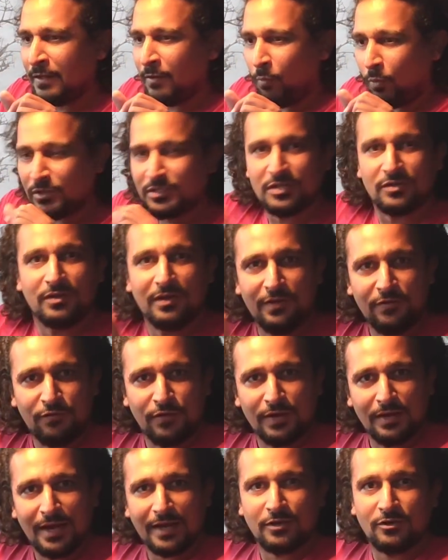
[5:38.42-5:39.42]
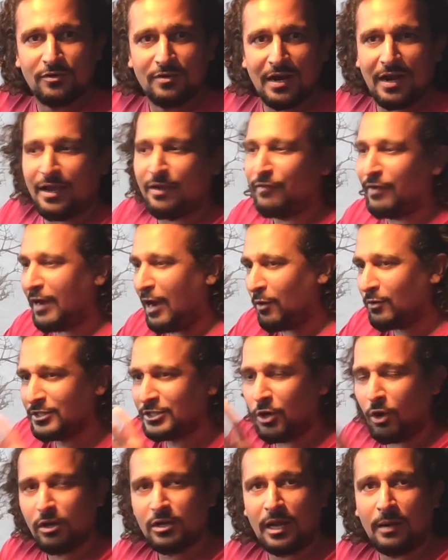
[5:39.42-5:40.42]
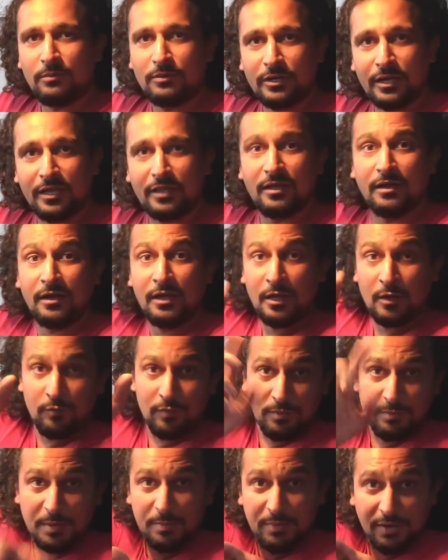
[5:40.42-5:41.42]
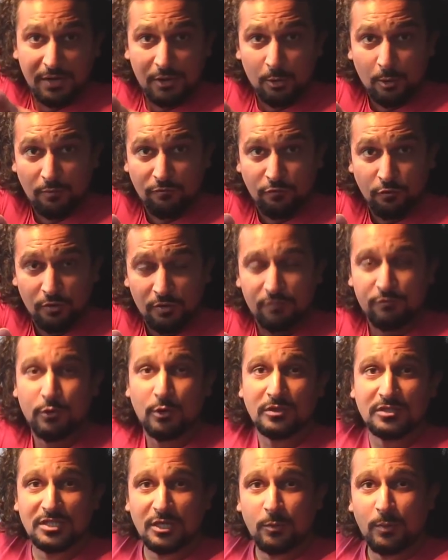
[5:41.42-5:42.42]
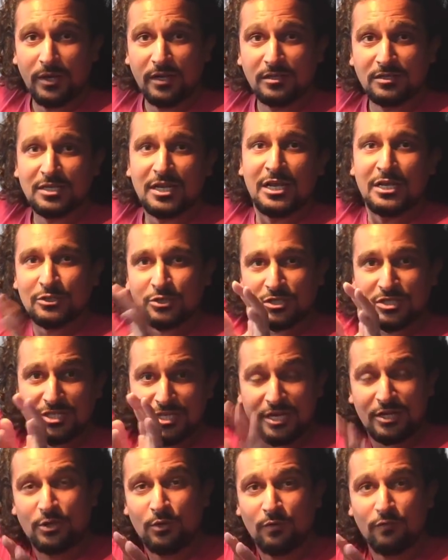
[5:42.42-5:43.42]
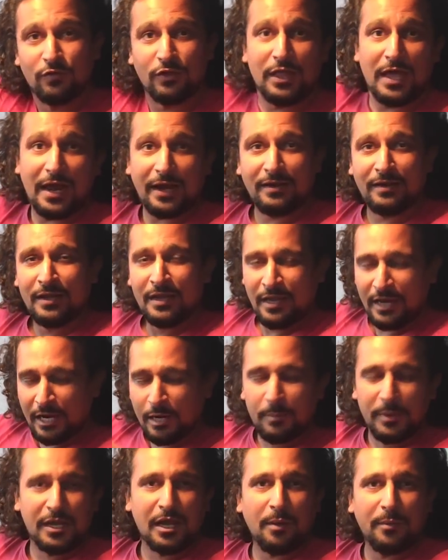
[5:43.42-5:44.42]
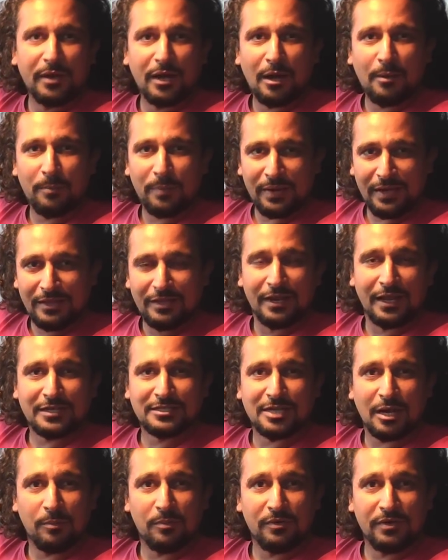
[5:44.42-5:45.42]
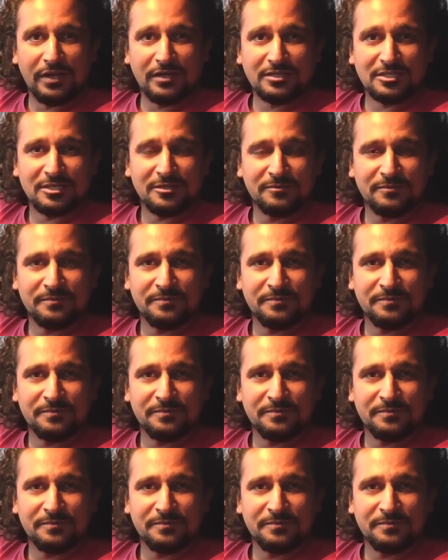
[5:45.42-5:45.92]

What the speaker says: What does it really feel like to drive, and how does it all come together? We'll be bringing you a full review on Zig Wheels, so stay tuned for that. It'll be coming up in the next couple of days.